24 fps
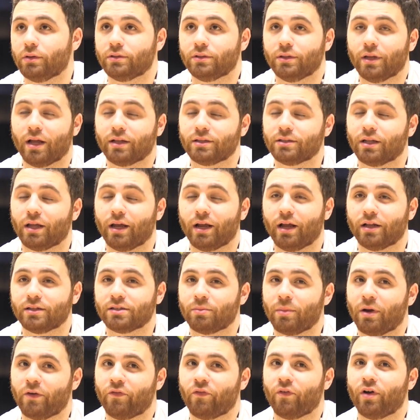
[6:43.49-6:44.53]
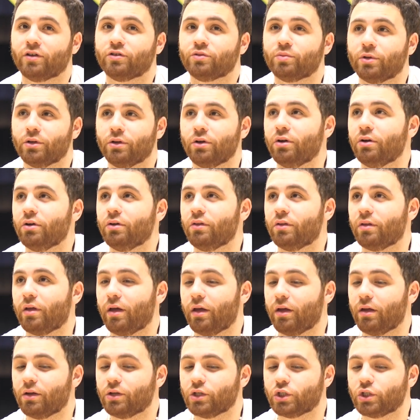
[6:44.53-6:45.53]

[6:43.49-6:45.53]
Not until I got to my freshman year that